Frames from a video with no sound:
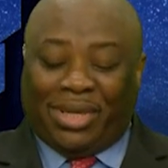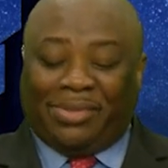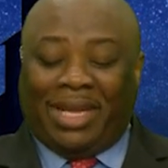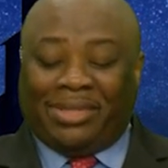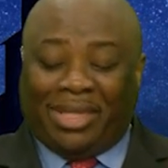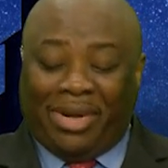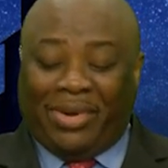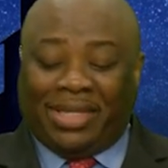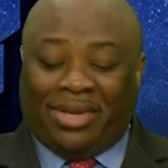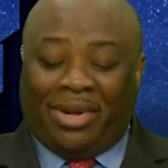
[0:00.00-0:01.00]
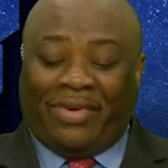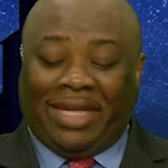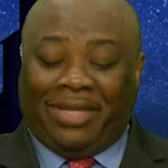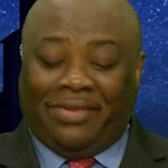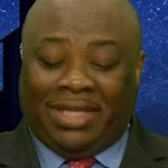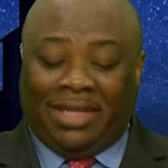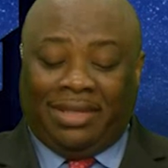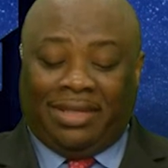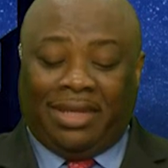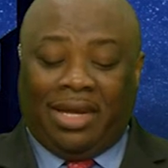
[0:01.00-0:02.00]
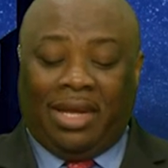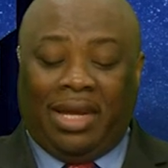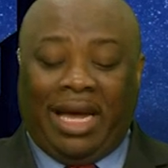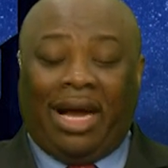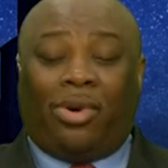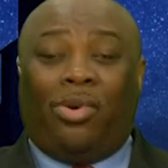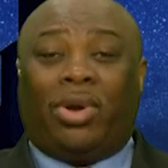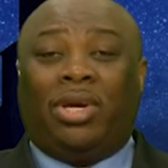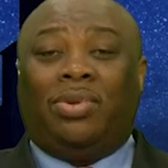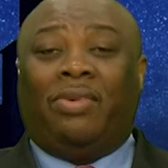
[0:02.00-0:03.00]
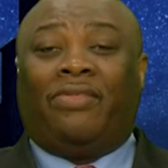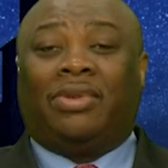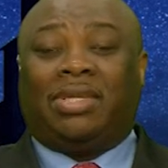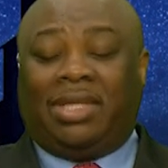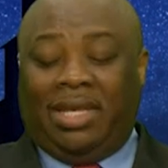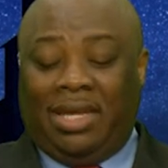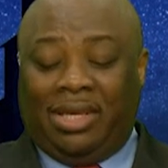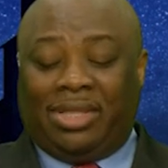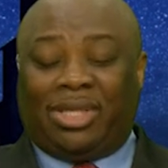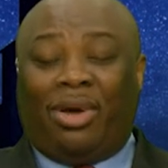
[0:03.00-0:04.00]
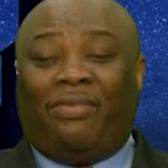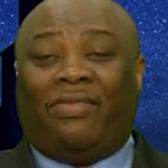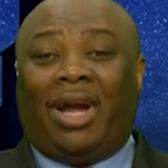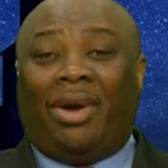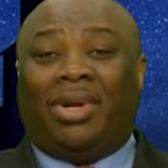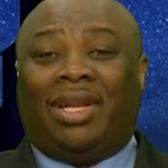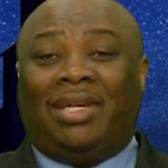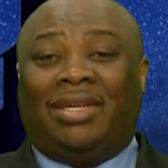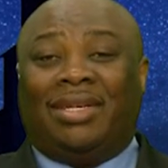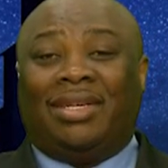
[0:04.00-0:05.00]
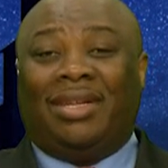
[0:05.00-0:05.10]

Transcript: as Director of Activities at Coker University, South Carolina.